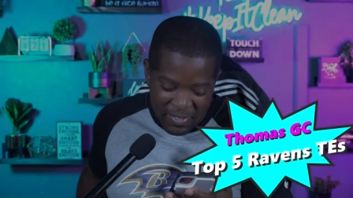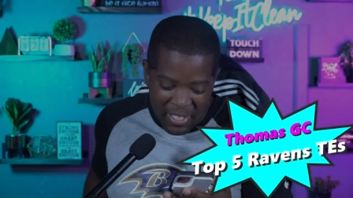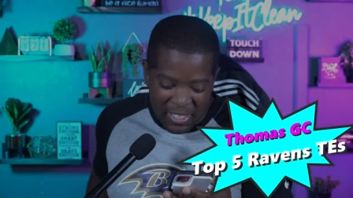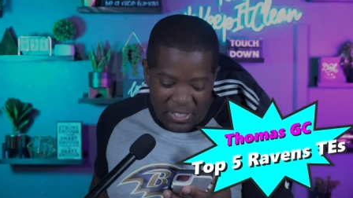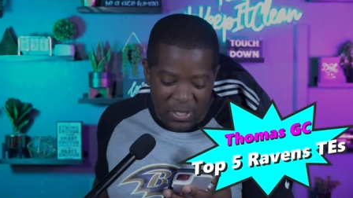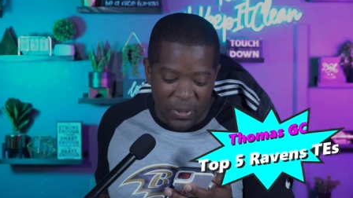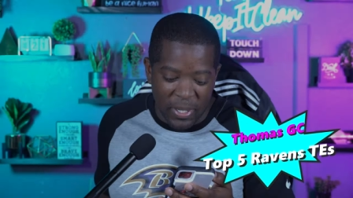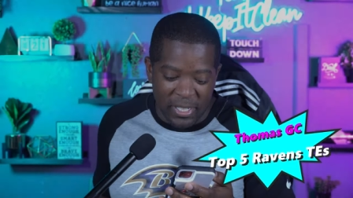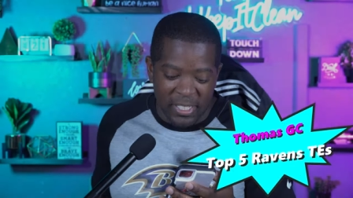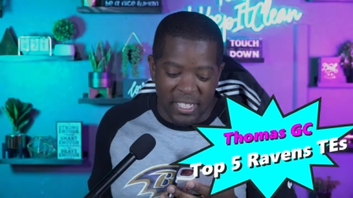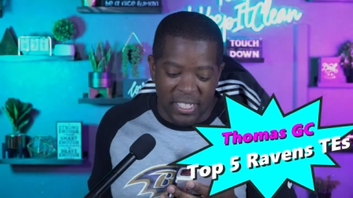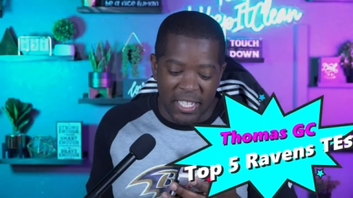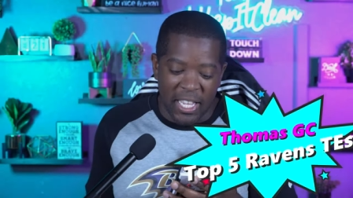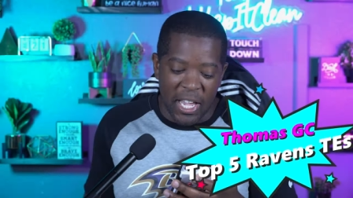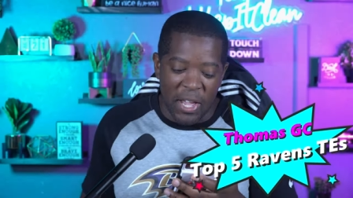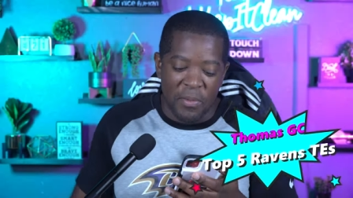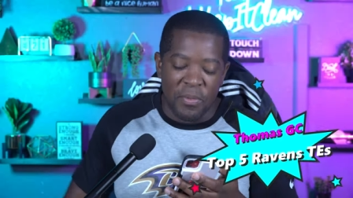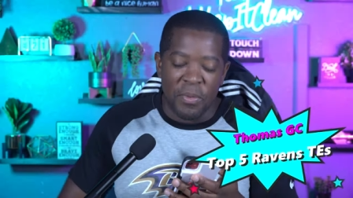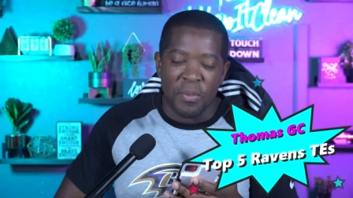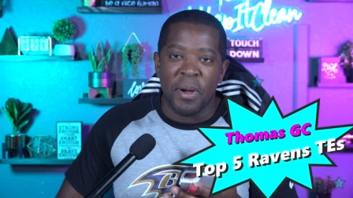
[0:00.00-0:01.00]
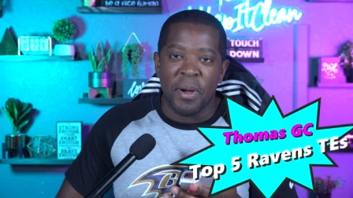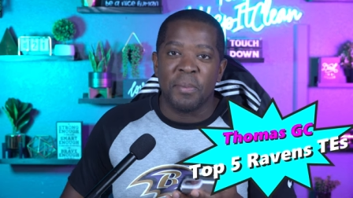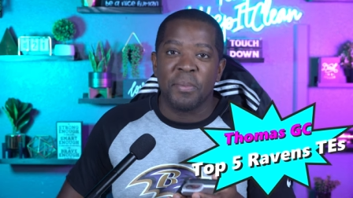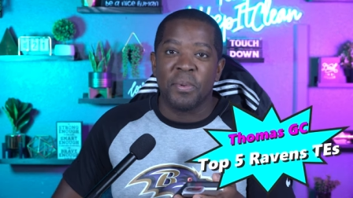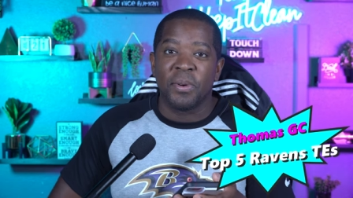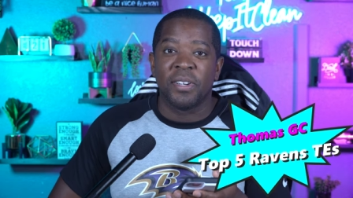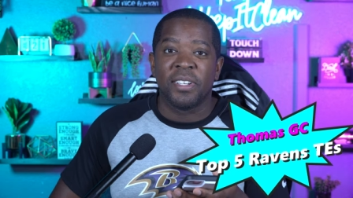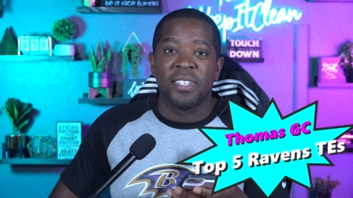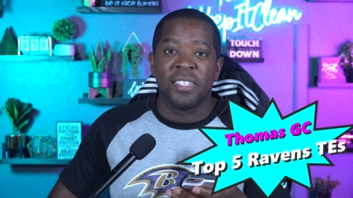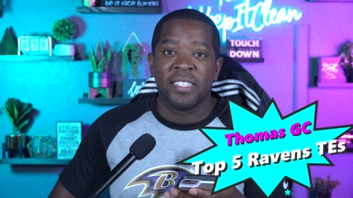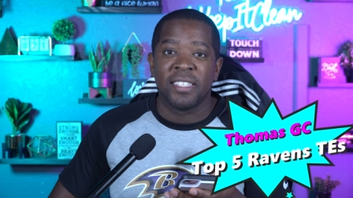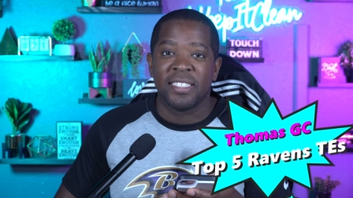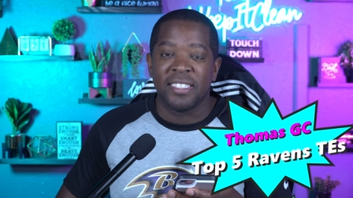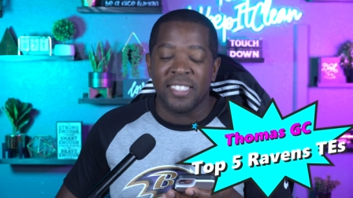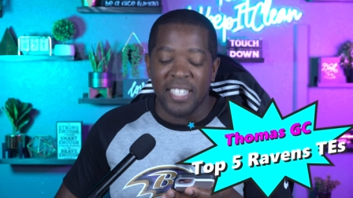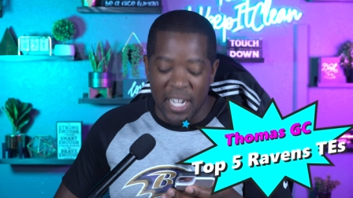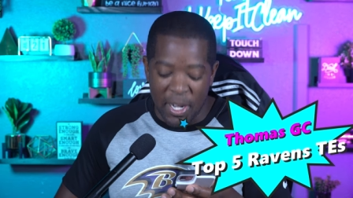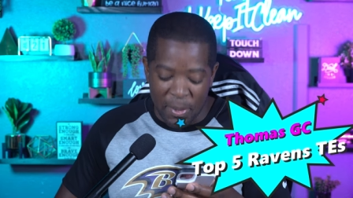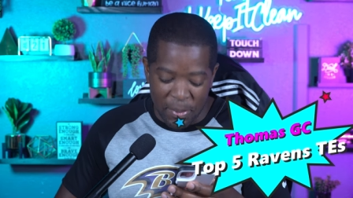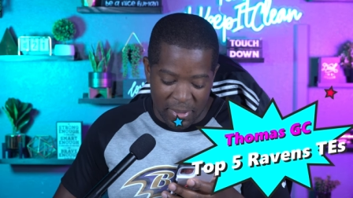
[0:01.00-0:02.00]
Next question came from my boy,
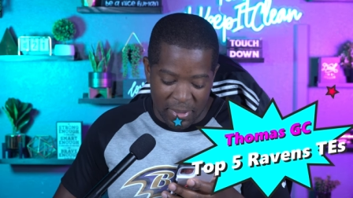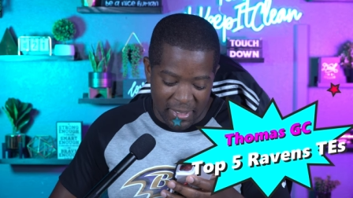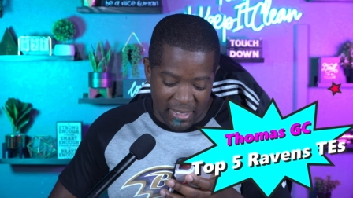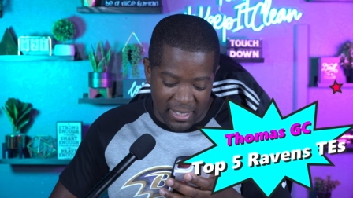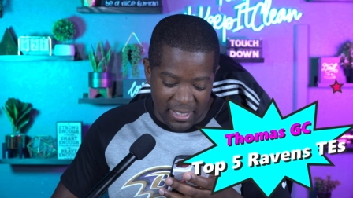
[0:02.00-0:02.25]
Thomas.